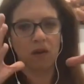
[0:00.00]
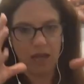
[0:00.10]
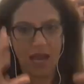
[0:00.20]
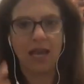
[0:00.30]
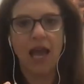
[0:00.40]

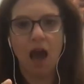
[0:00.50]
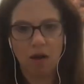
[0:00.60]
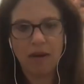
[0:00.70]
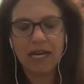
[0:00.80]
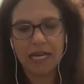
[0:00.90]
okay, how
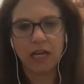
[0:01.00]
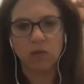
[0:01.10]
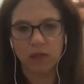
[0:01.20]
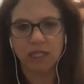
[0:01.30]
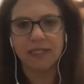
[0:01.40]
am I going to get
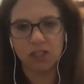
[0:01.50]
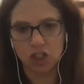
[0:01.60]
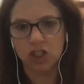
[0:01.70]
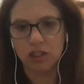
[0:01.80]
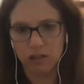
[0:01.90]
real
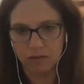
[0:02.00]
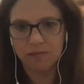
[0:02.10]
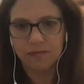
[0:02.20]
intentional?